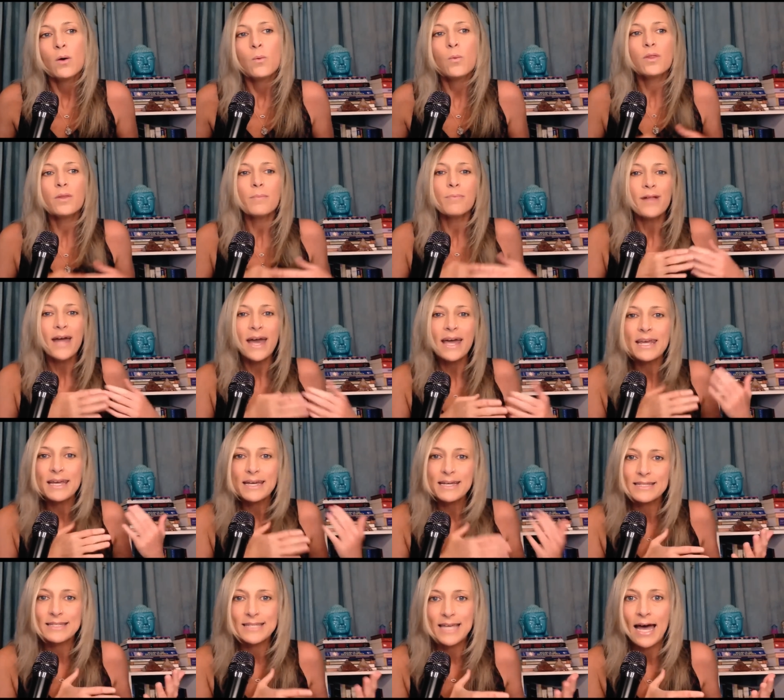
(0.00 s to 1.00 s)
Well, the
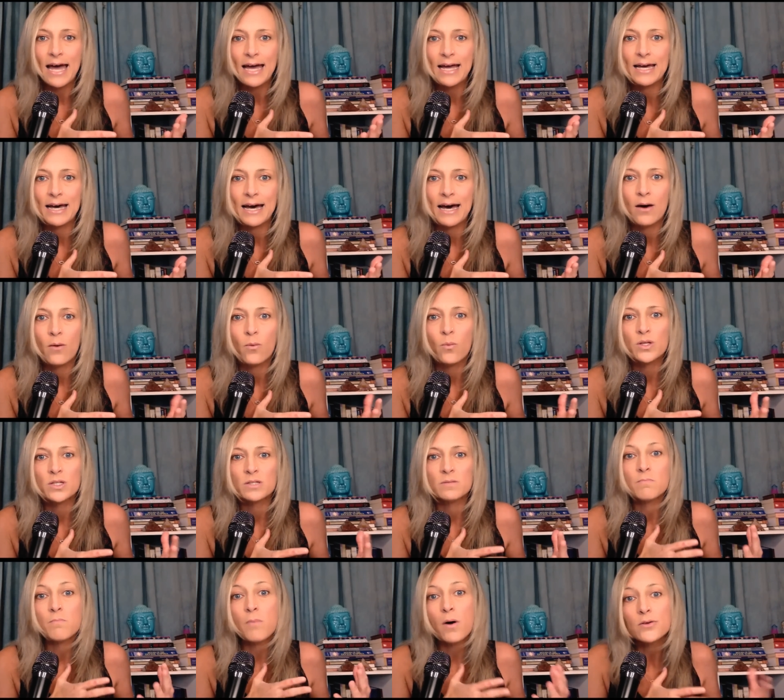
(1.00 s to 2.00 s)
planet Kenteca
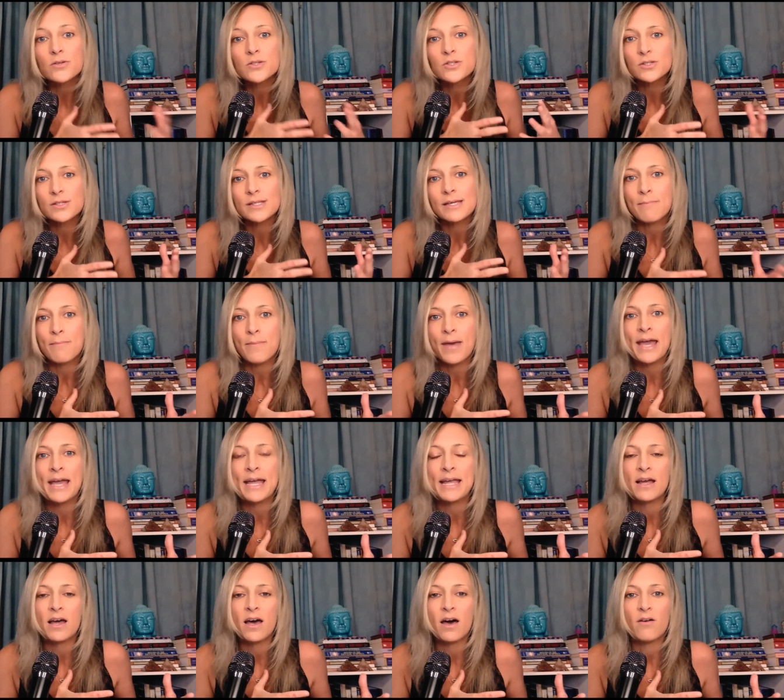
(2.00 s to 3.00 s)
was mostly
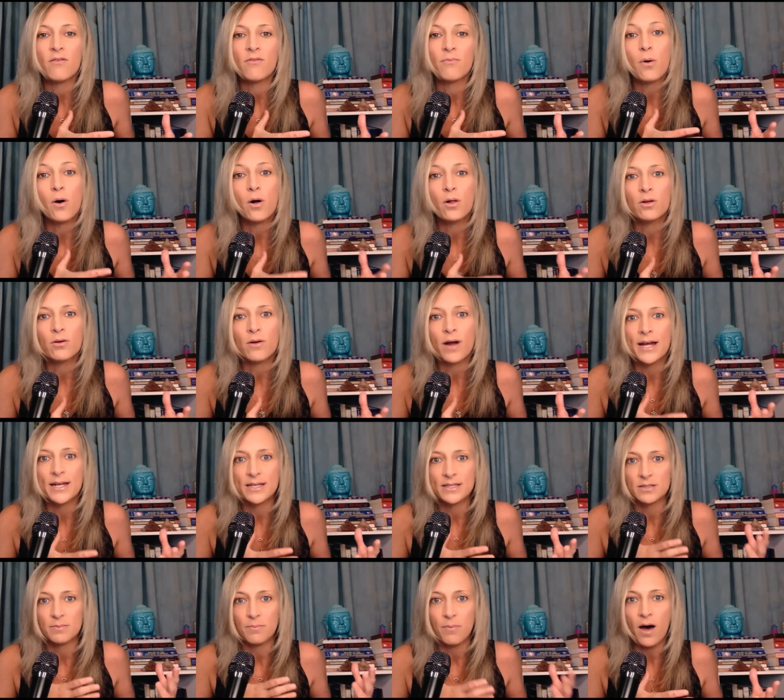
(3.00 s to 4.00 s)
made of
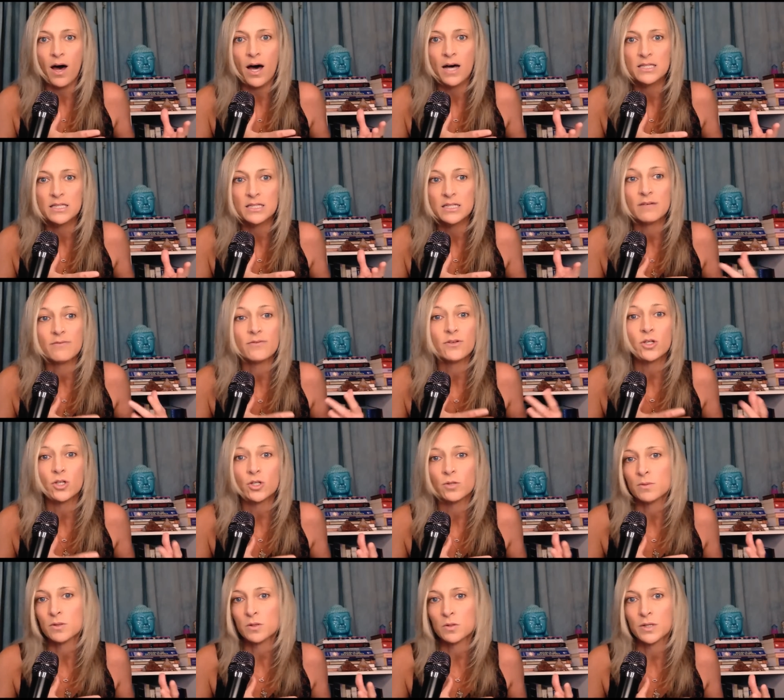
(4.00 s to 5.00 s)
polarized positive
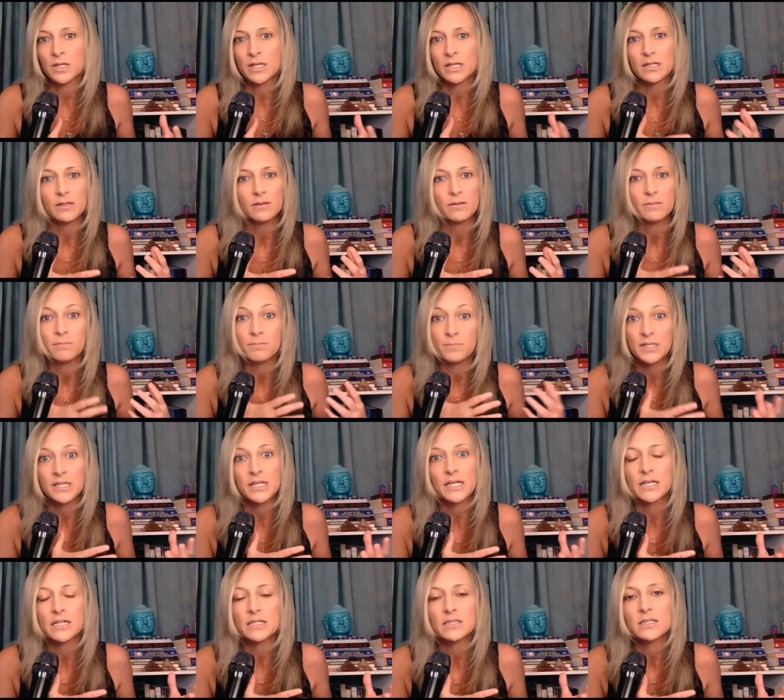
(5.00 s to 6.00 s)
humanoid
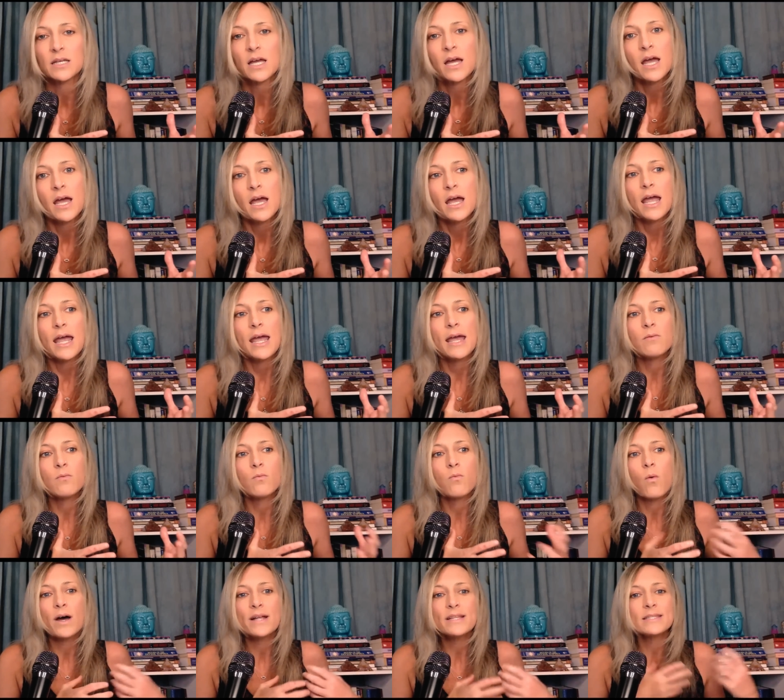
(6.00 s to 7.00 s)
beings.
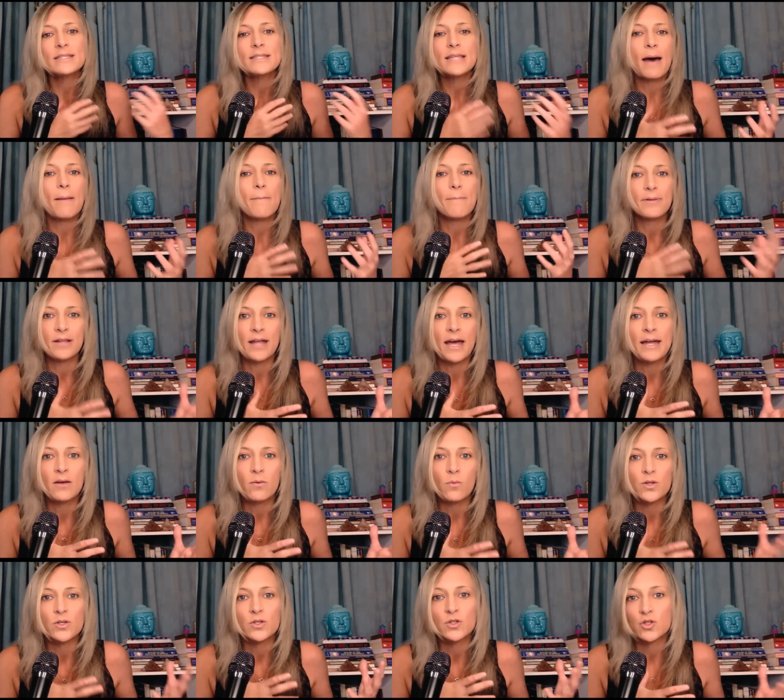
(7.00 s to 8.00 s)
And once that
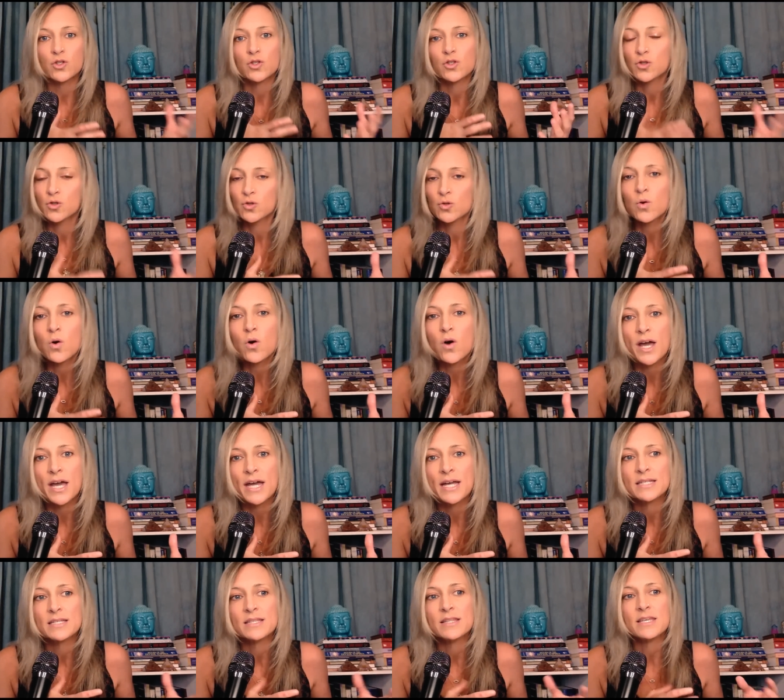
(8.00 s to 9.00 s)
planet was
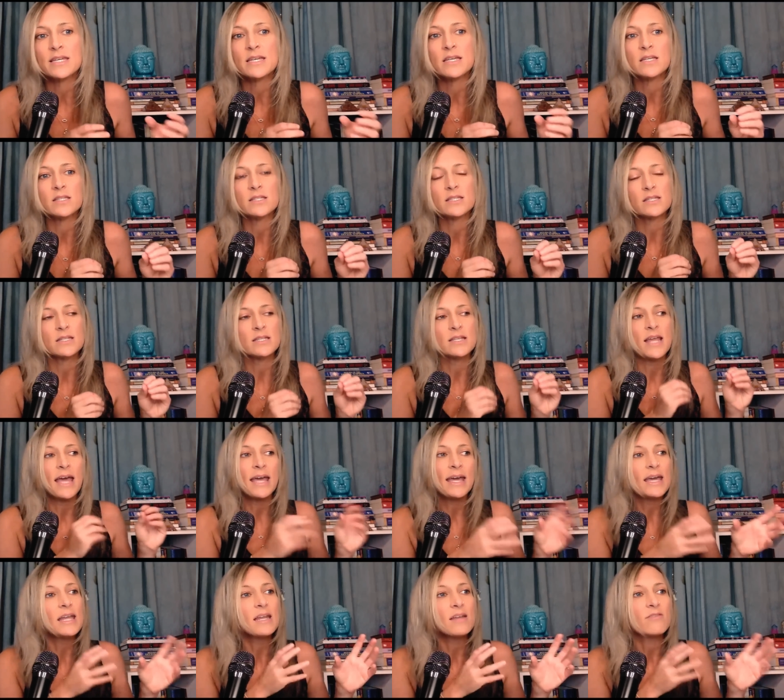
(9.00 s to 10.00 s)
destroyed, these
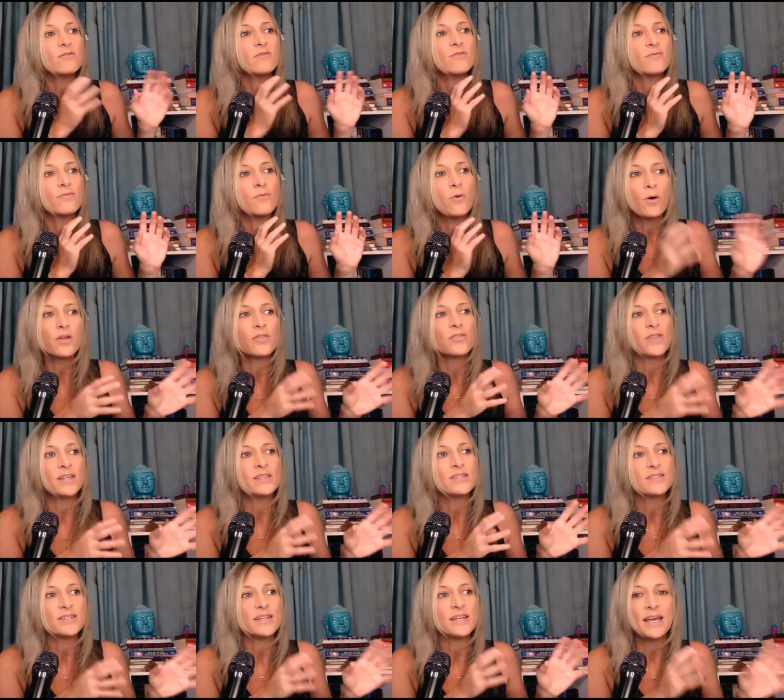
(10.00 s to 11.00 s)
negative fourth
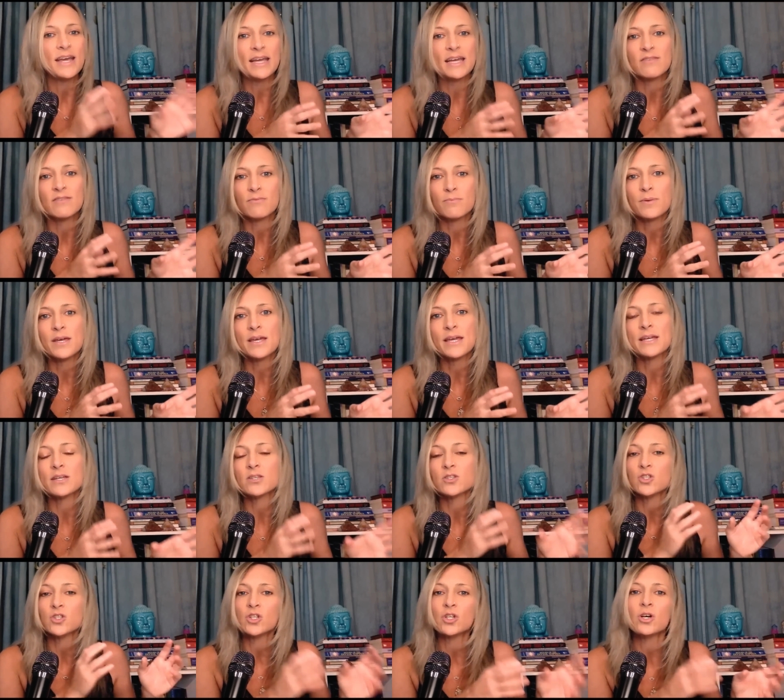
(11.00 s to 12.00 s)
density negative
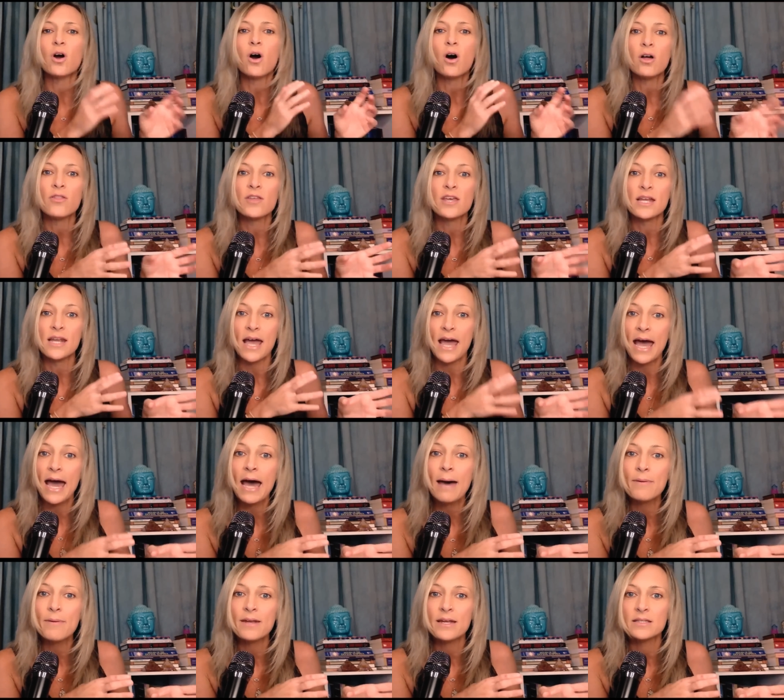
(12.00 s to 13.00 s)
beings took all the
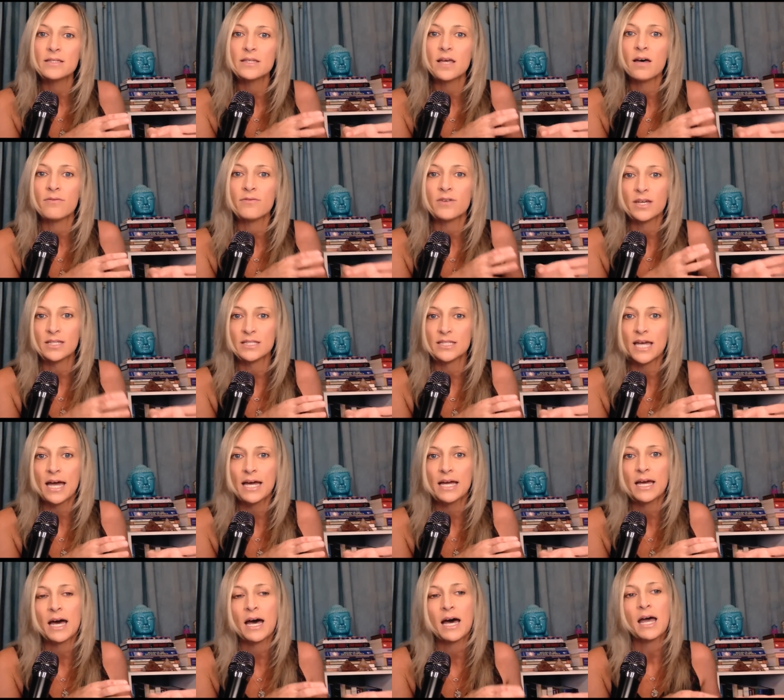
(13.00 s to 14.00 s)
inhabitants of
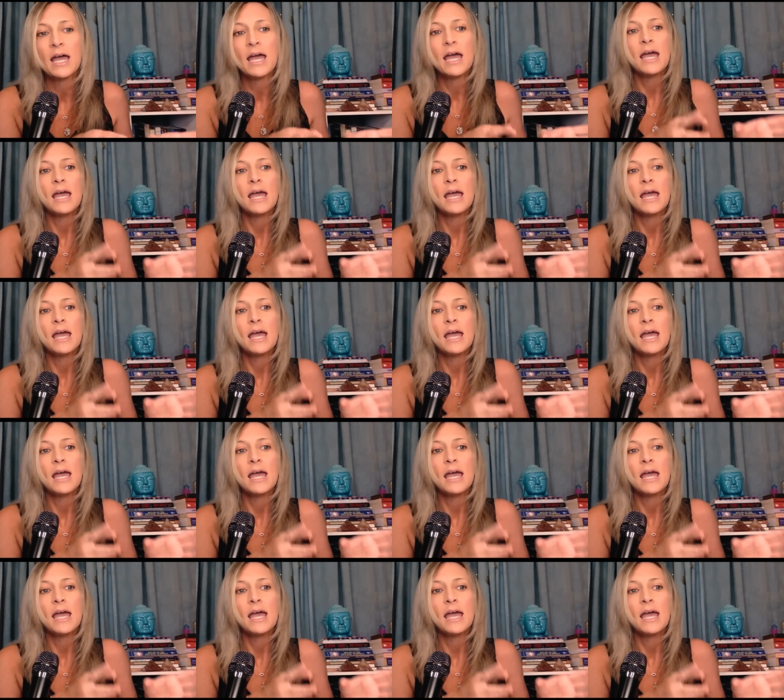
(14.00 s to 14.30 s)
Kinteka